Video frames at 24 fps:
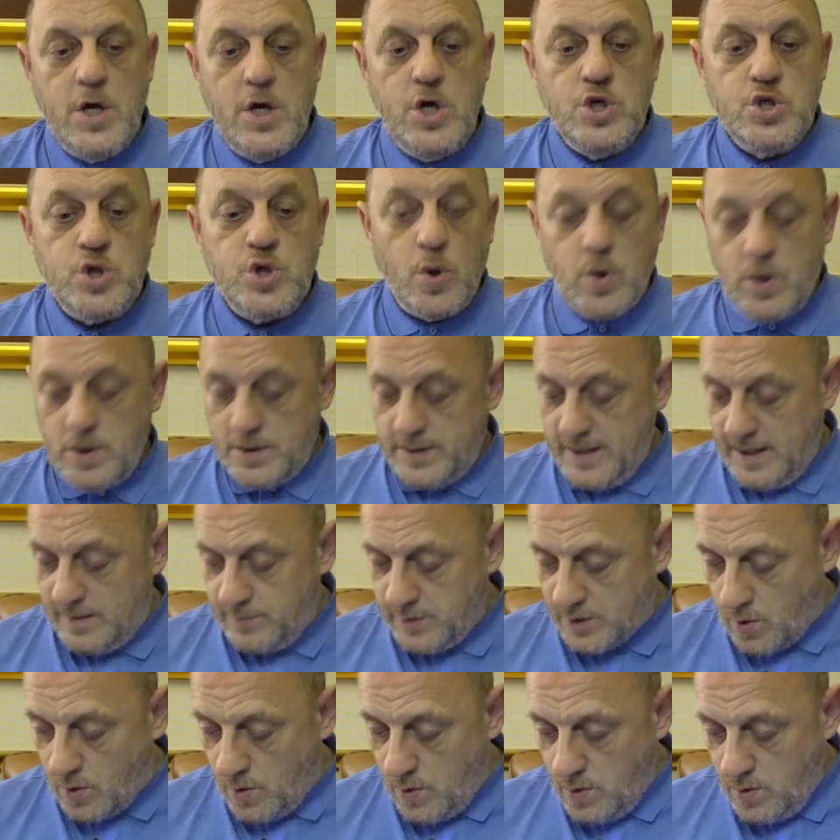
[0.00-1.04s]
So there
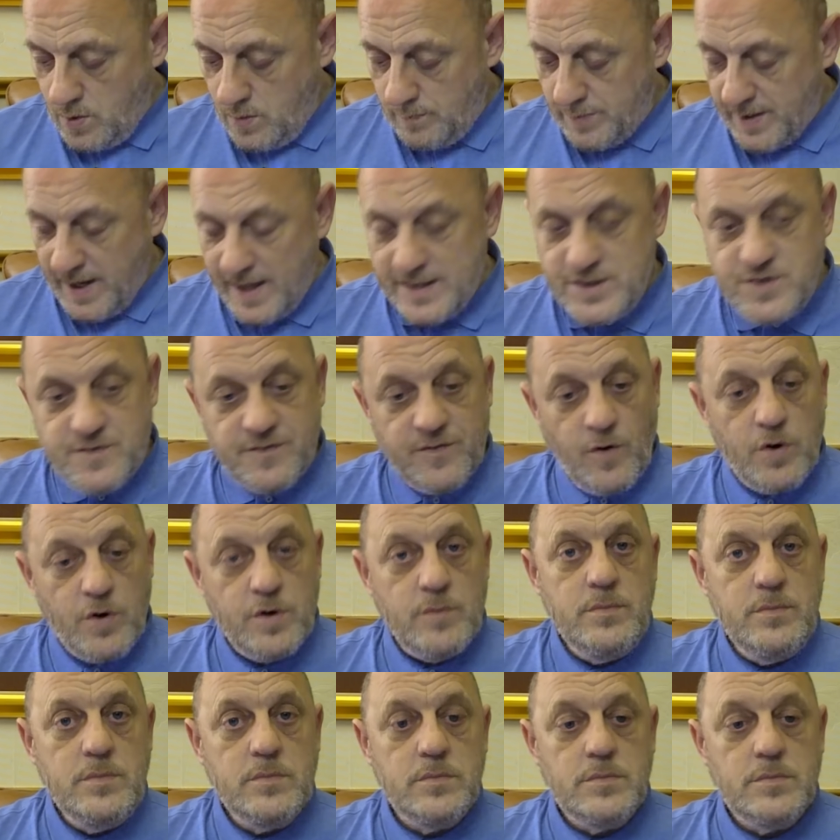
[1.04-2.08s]
we go.
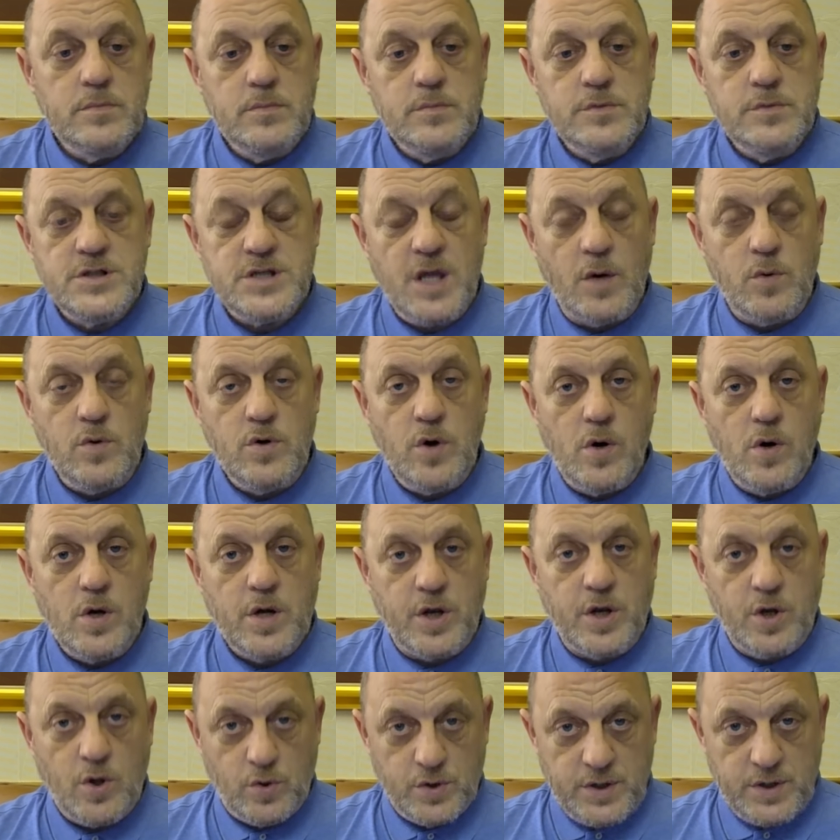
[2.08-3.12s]
BRANCHFORM still not
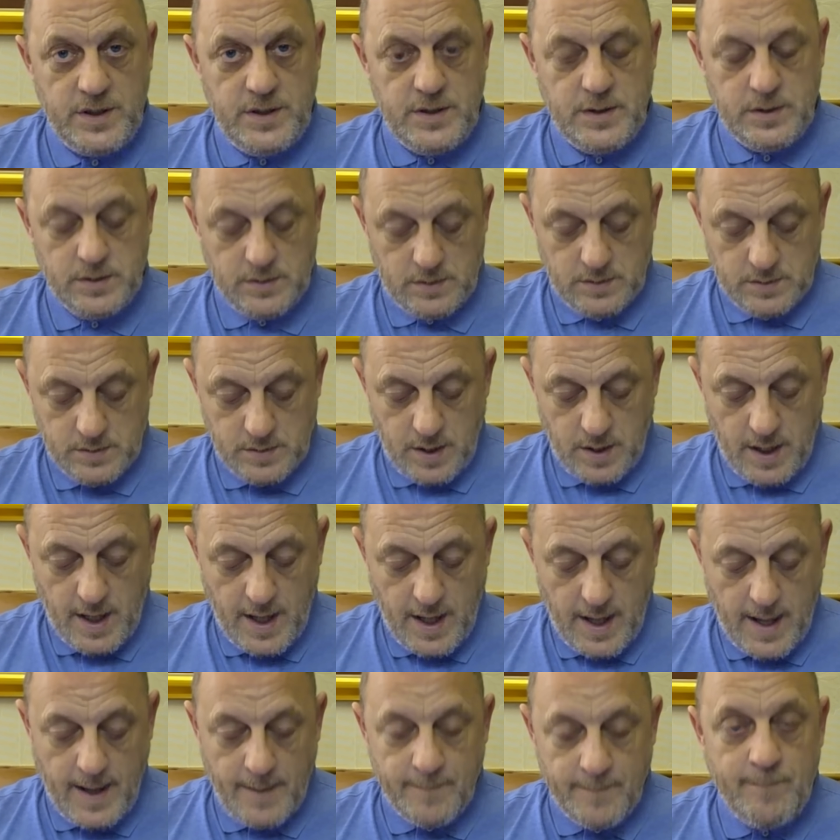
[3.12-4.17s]
concluded,
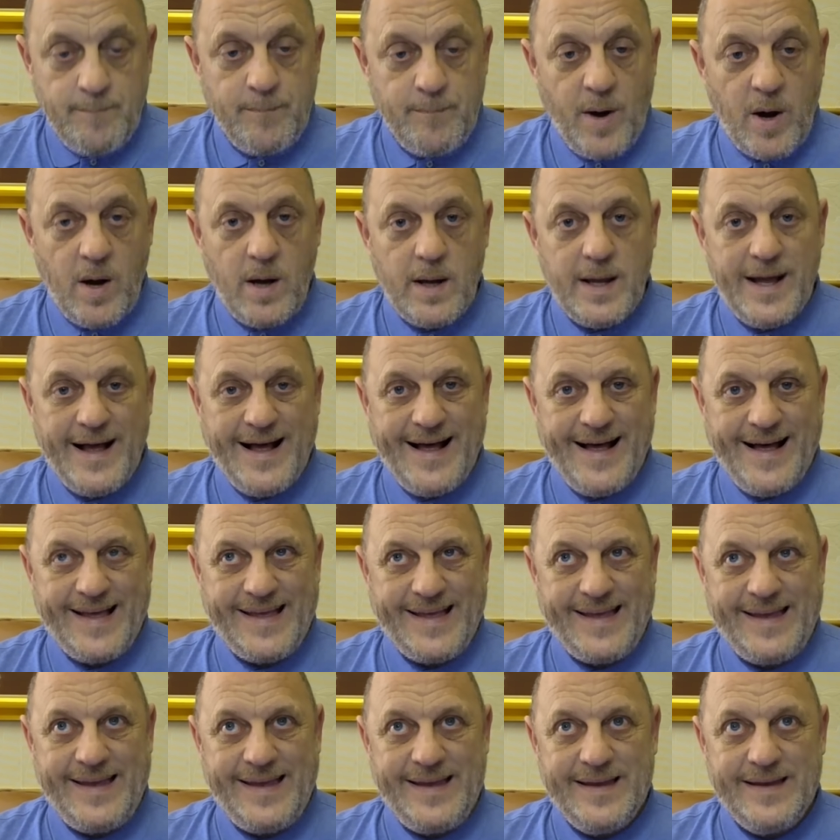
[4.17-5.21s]
but
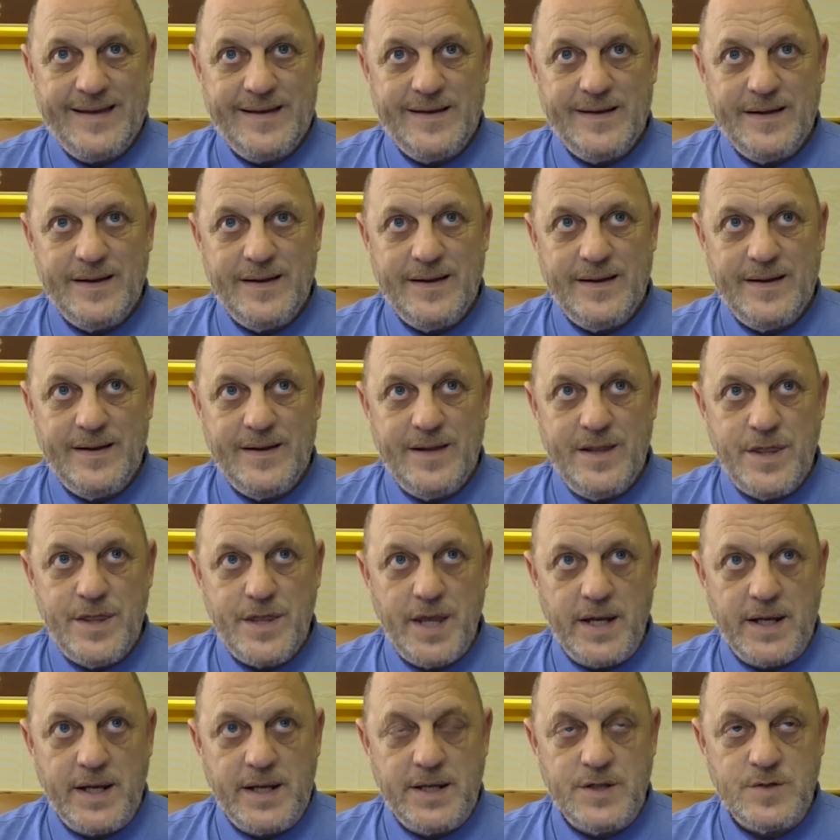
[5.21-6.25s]
I
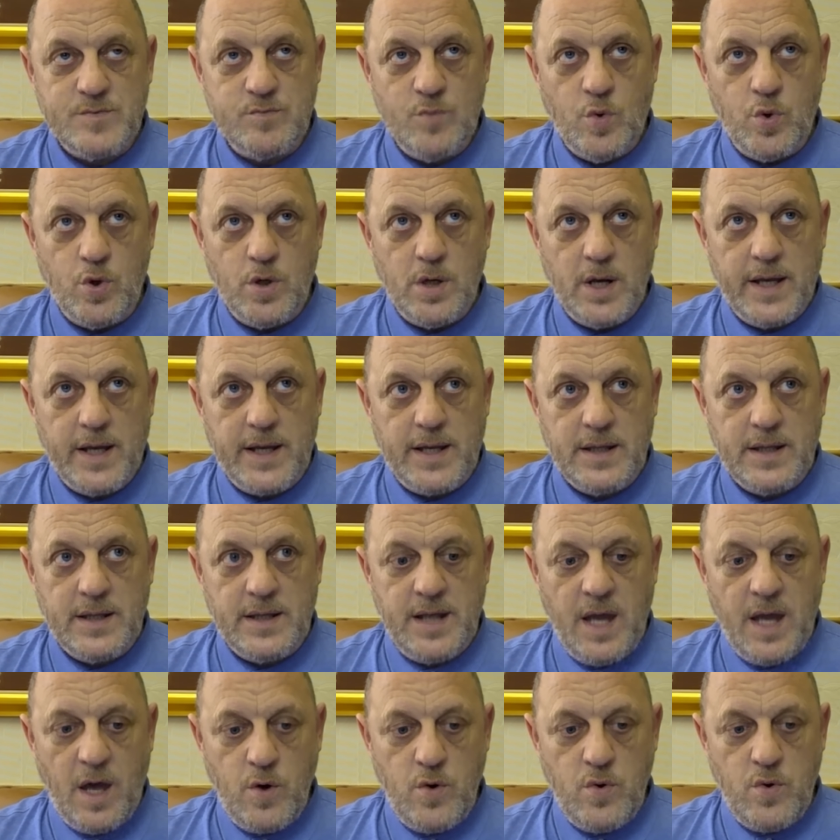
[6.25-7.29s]
think it's more likely
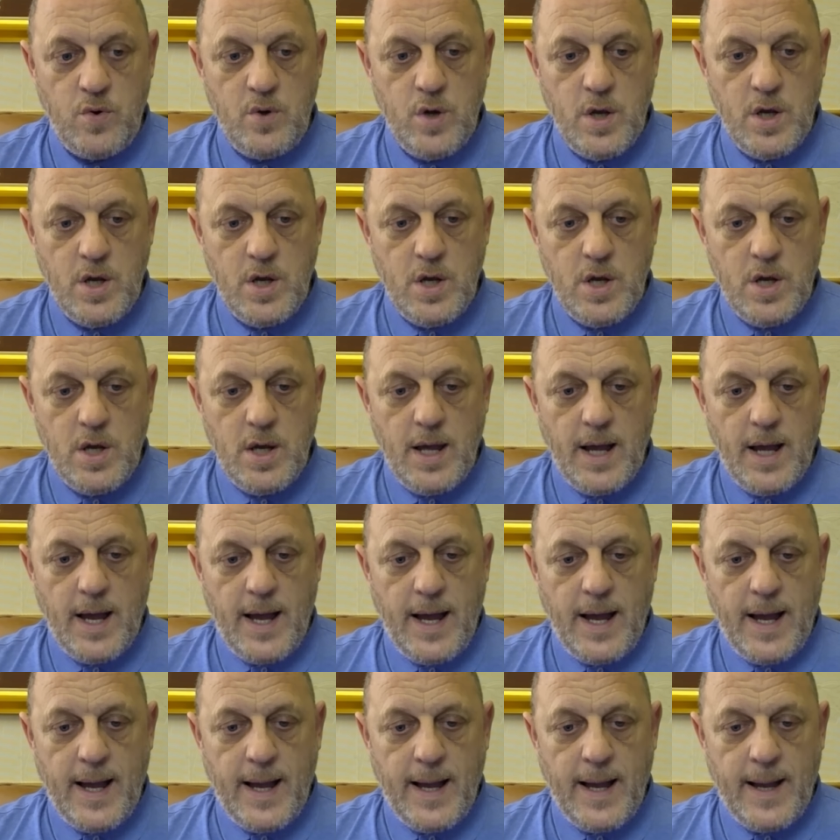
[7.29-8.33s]
now
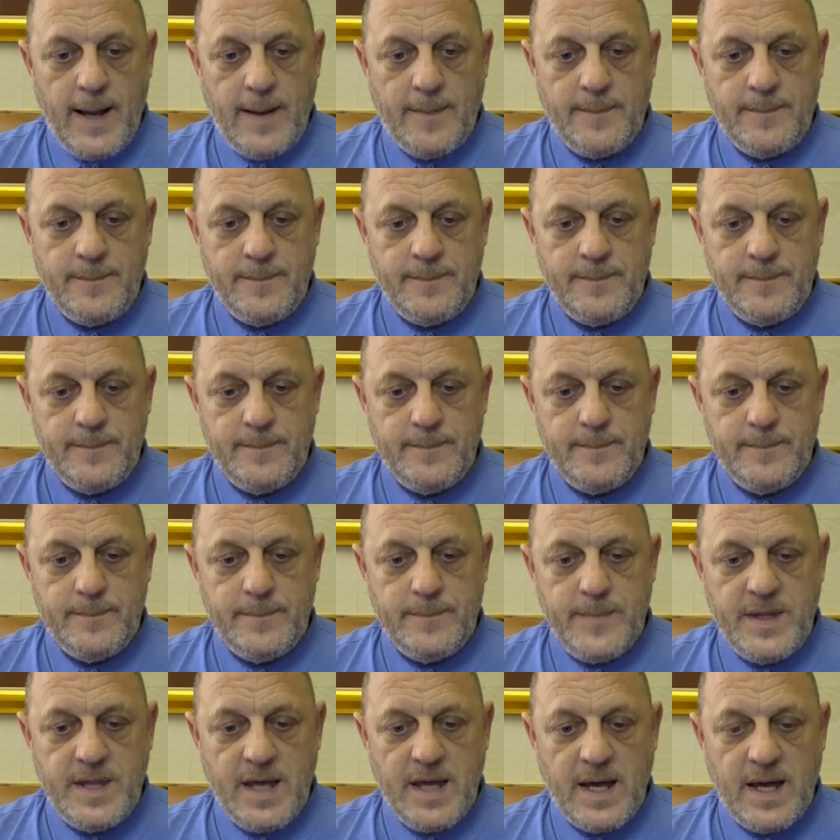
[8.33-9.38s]

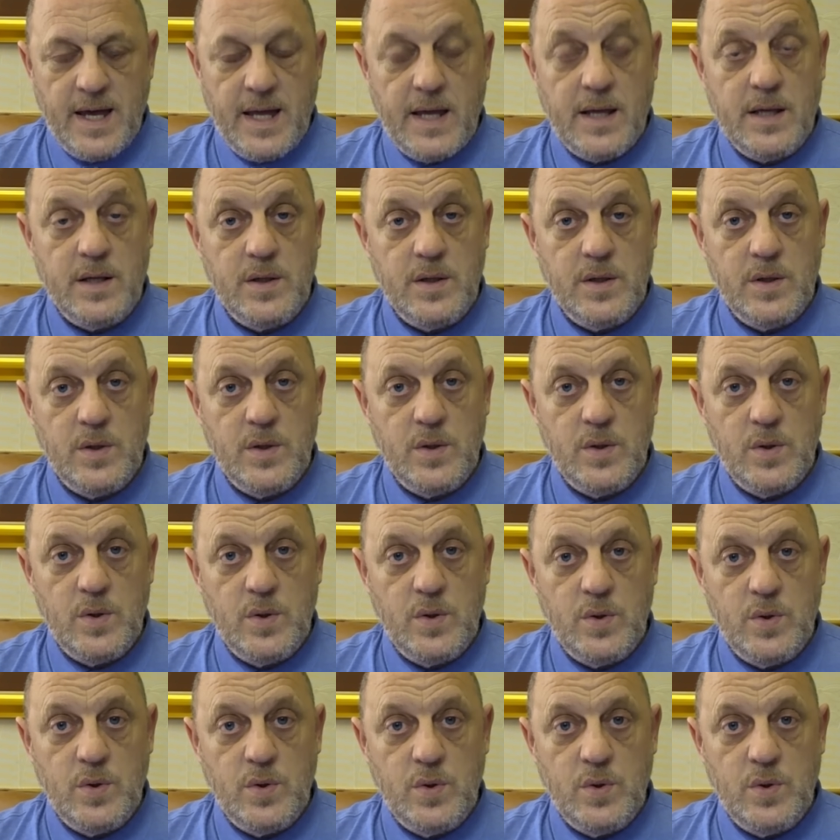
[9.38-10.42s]
that
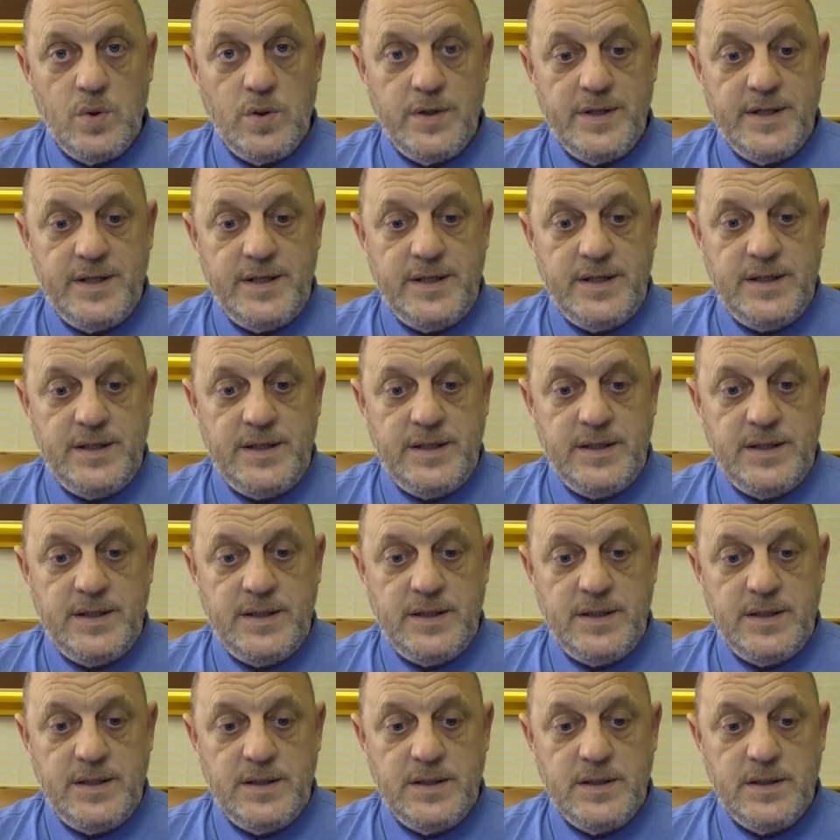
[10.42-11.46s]
we